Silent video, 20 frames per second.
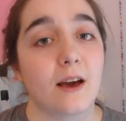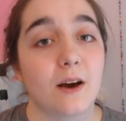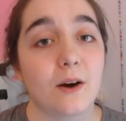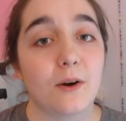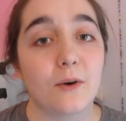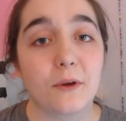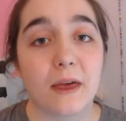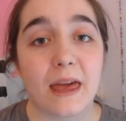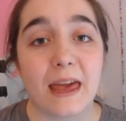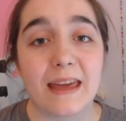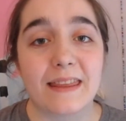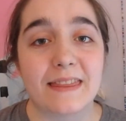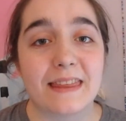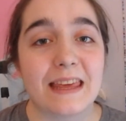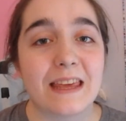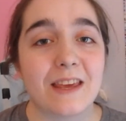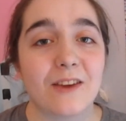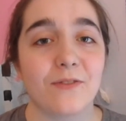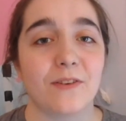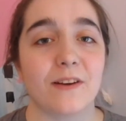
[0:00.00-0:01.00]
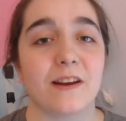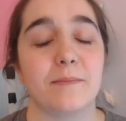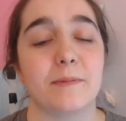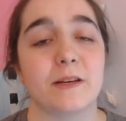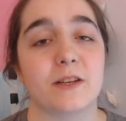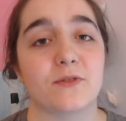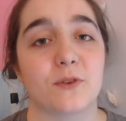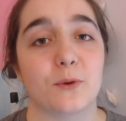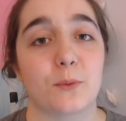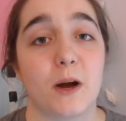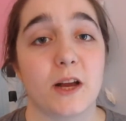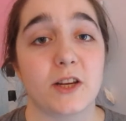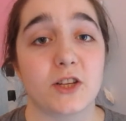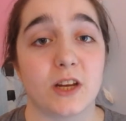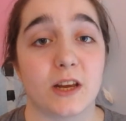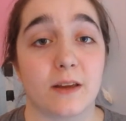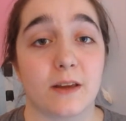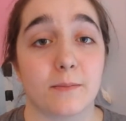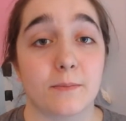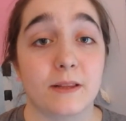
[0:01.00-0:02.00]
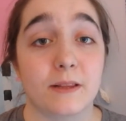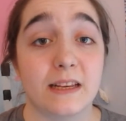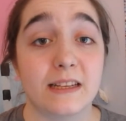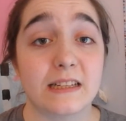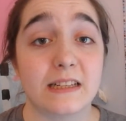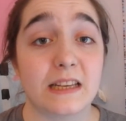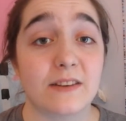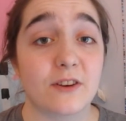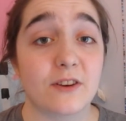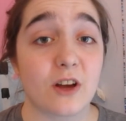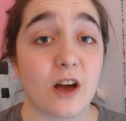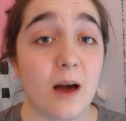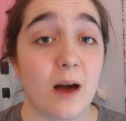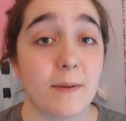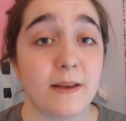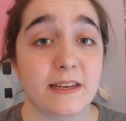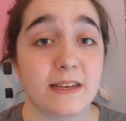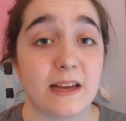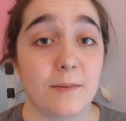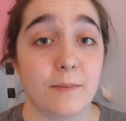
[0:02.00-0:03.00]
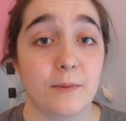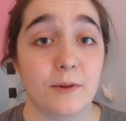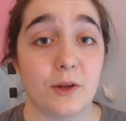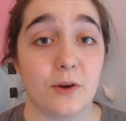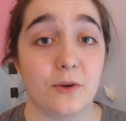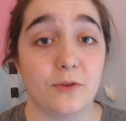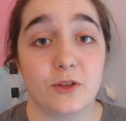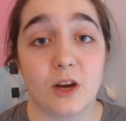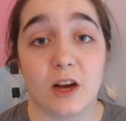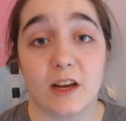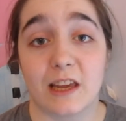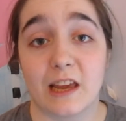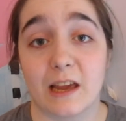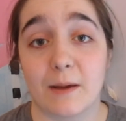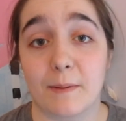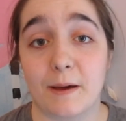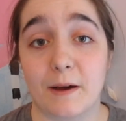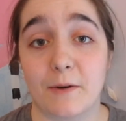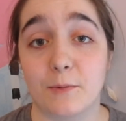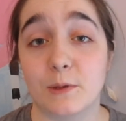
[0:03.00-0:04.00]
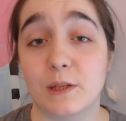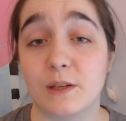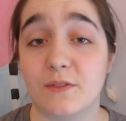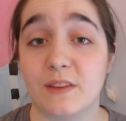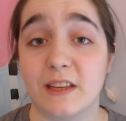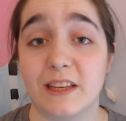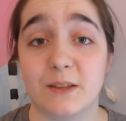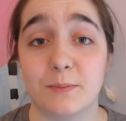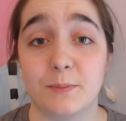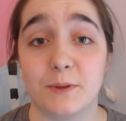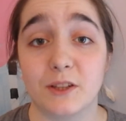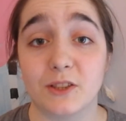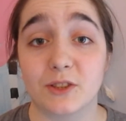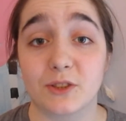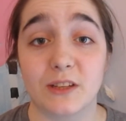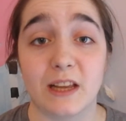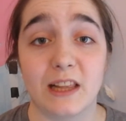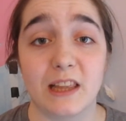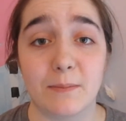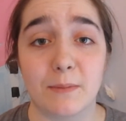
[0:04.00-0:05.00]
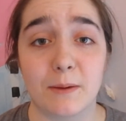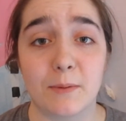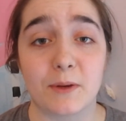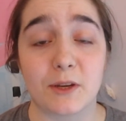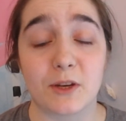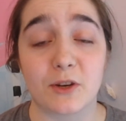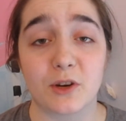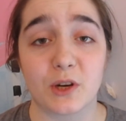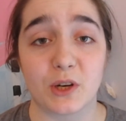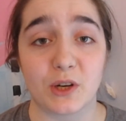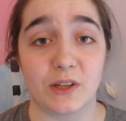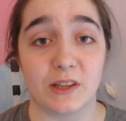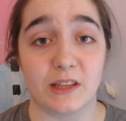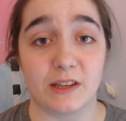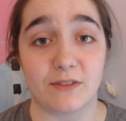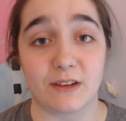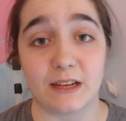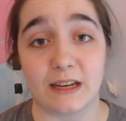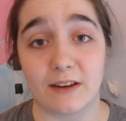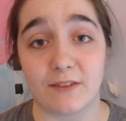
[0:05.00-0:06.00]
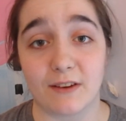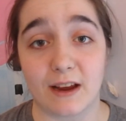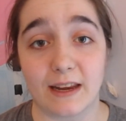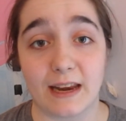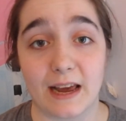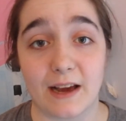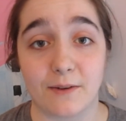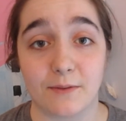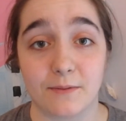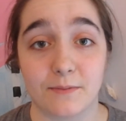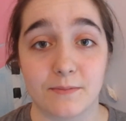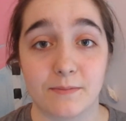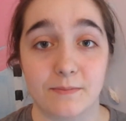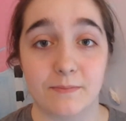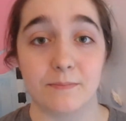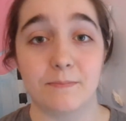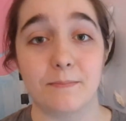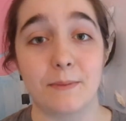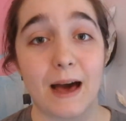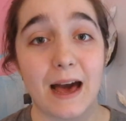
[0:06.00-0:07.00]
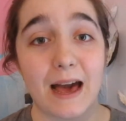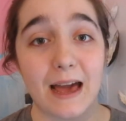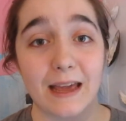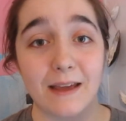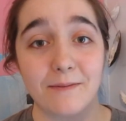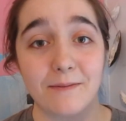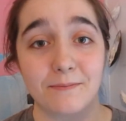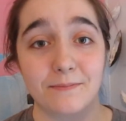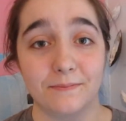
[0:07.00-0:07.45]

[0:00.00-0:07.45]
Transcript: Okay, thank you very much for watching. Please leave a comment down below talking about one of these books or telling me what you're currently reading right now. Bye!